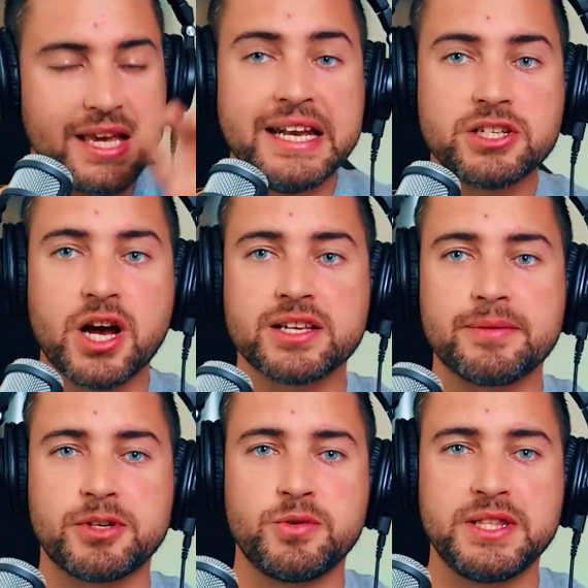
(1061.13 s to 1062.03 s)
in a
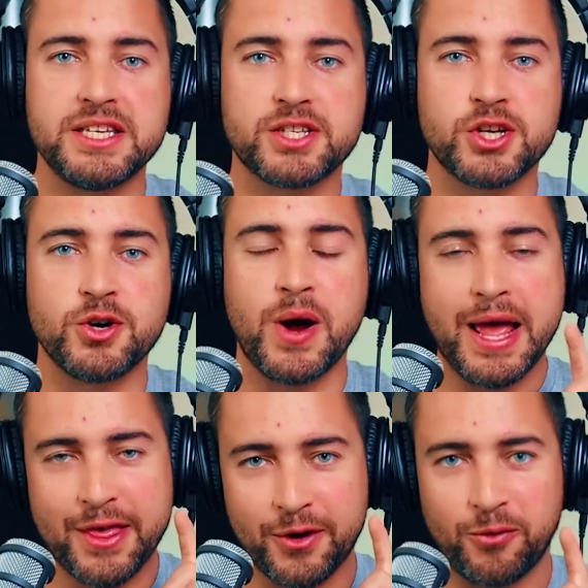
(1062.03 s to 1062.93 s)
toss-up between these two,
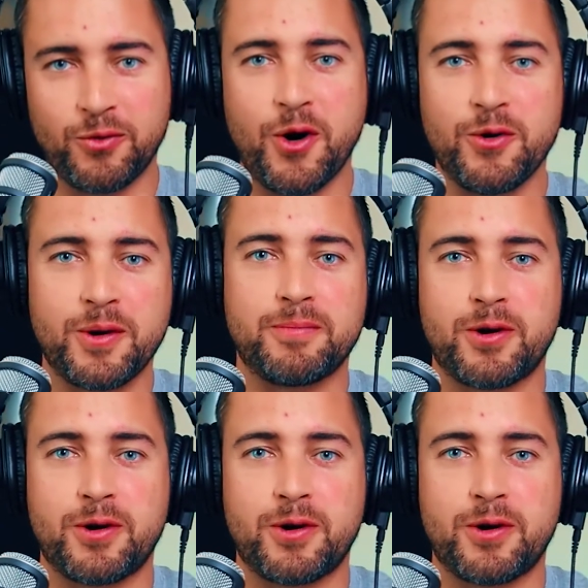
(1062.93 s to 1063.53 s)
the Rode